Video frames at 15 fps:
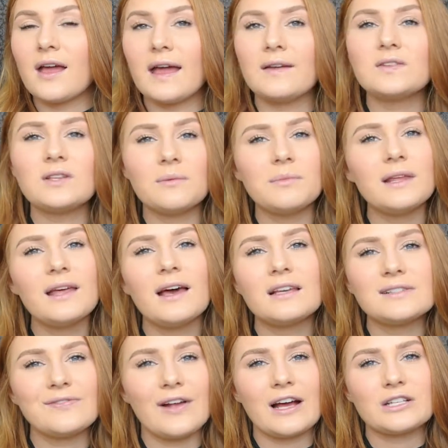if something
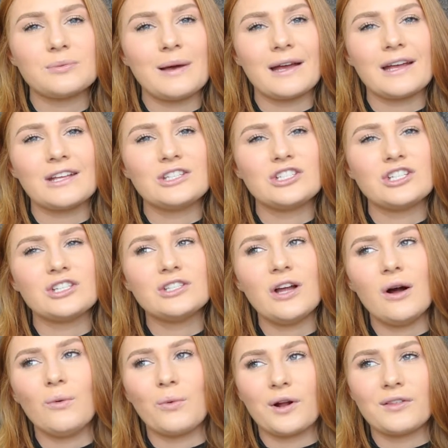has flashback, it's just
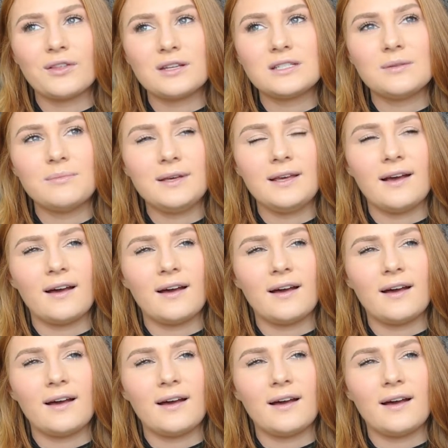not worth it to me.